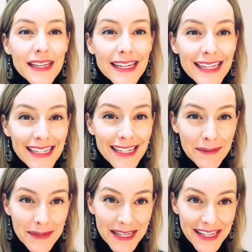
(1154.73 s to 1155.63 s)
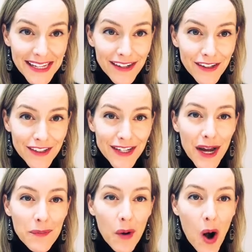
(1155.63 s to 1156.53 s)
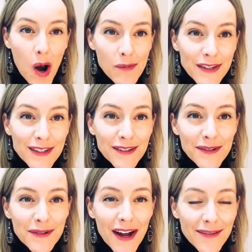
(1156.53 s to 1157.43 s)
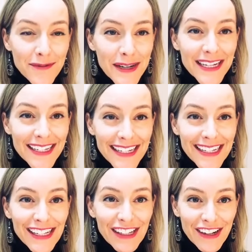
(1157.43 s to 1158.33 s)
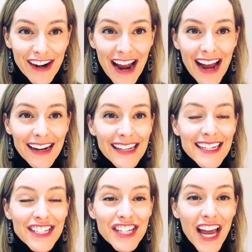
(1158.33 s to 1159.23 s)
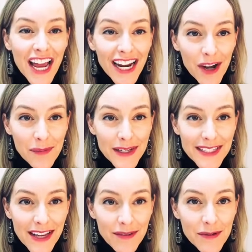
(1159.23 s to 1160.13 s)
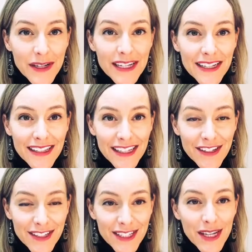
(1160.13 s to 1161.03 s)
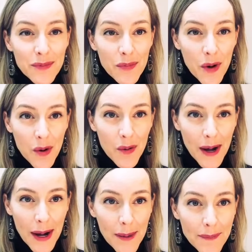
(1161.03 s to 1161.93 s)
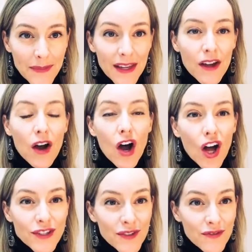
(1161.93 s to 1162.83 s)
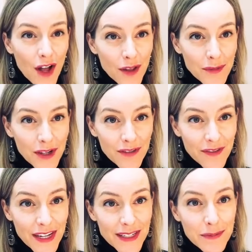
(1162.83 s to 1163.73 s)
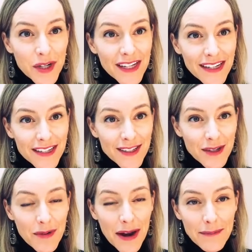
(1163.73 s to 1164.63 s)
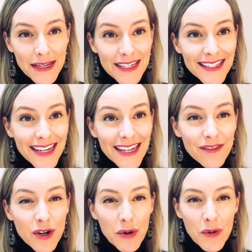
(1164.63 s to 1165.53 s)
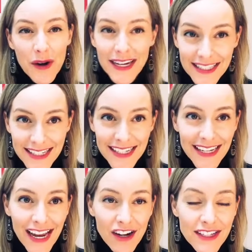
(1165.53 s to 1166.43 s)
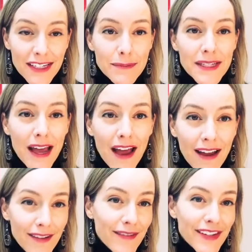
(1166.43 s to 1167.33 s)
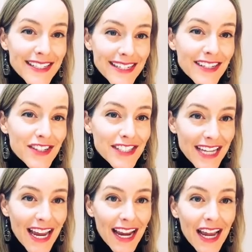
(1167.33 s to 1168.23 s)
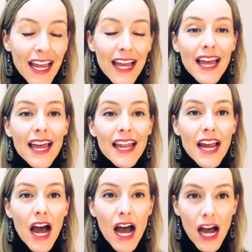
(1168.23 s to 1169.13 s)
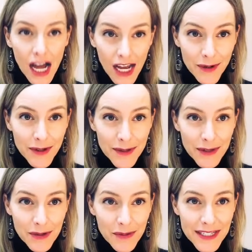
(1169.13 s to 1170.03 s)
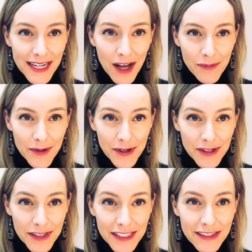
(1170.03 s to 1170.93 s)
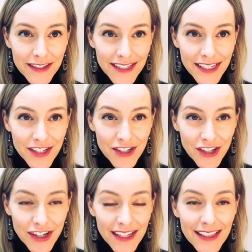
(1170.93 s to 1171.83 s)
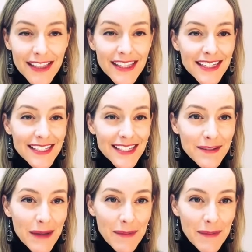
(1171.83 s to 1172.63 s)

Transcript: it can be healed. I promise you, we can heal your acne. Check out my 7-week clear skin program. Also follow me on Facebook and Instagram because I give great skincare tips every single day, and I want to be the one to help you on your clear skin journey. This is my